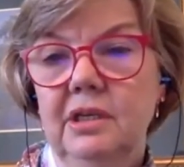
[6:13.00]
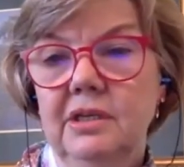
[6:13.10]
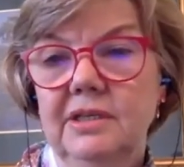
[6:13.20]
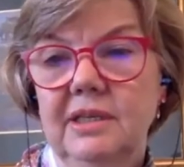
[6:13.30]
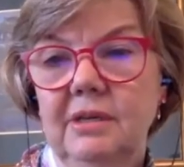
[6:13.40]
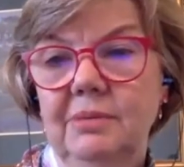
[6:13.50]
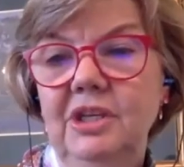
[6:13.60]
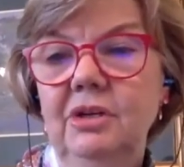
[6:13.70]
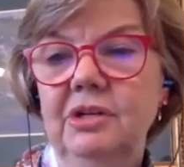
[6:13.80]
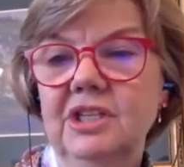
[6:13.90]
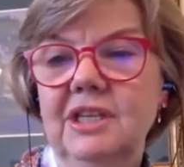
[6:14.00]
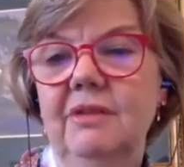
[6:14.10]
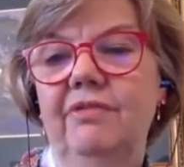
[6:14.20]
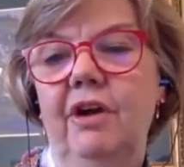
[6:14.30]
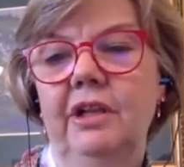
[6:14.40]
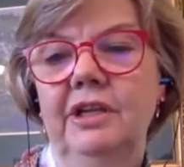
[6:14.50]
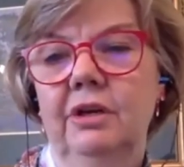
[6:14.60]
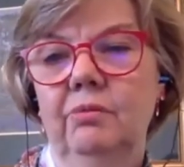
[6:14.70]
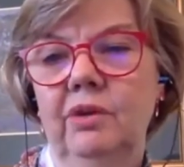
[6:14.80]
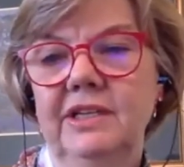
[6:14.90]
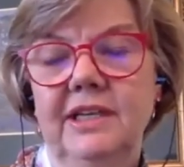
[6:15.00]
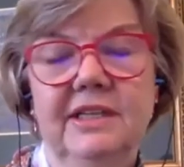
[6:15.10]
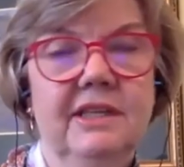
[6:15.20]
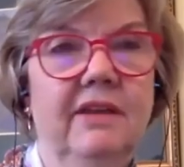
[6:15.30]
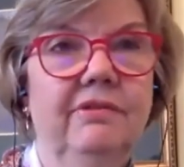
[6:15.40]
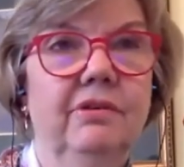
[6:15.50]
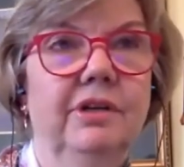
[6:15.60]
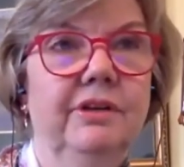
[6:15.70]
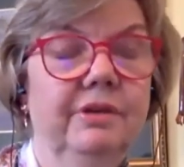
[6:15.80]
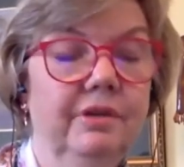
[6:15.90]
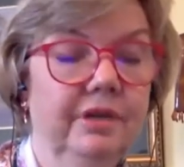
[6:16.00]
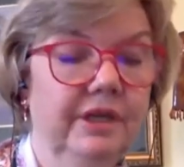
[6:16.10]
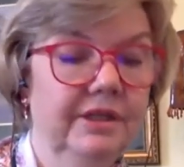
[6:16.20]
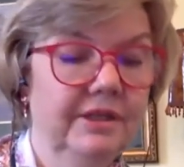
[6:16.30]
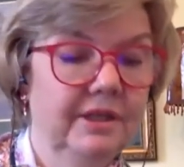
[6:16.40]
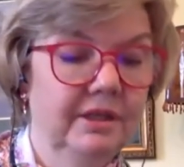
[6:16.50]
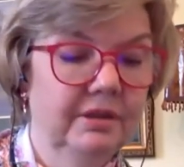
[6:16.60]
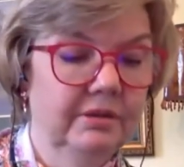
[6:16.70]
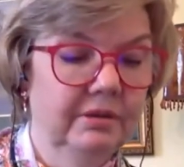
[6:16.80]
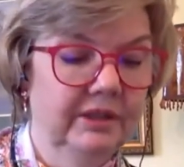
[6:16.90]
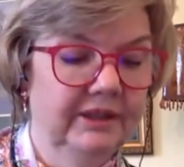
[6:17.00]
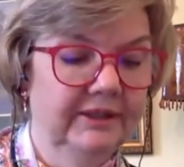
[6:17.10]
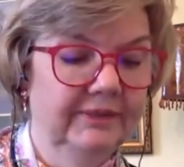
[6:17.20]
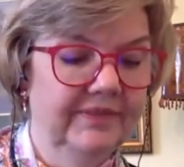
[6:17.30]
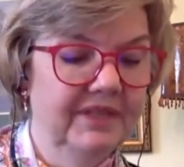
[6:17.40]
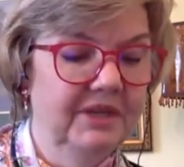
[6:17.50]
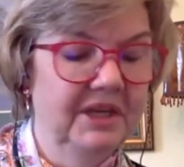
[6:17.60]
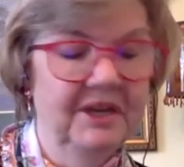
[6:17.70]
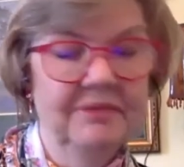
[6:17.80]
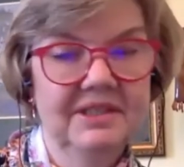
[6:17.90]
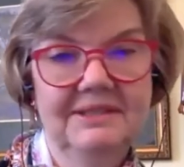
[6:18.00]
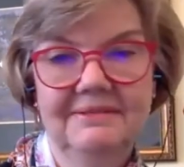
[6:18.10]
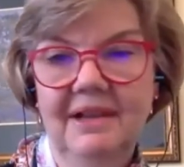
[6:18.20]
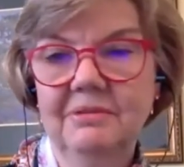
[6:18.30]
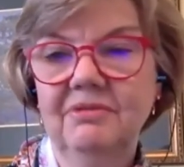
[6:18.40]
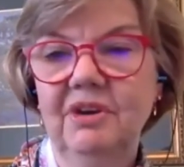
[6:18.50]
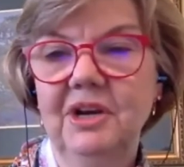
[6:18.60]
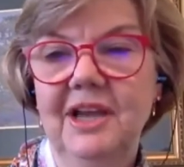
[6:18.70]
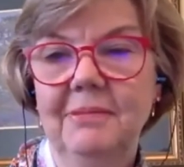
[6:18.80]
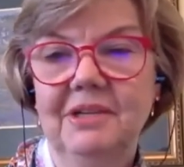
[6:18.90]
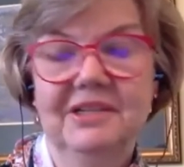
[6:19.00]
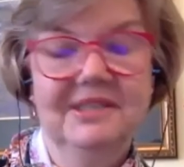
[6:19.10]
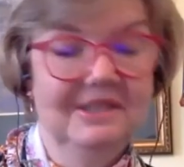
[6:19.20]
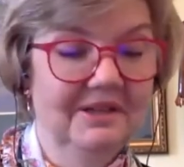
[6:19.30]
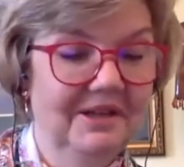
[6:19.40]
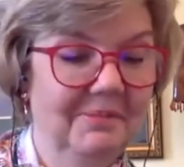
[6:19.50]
so but you know it just kept falling on one desk after another and so um so yeah i was i was very happy to see it come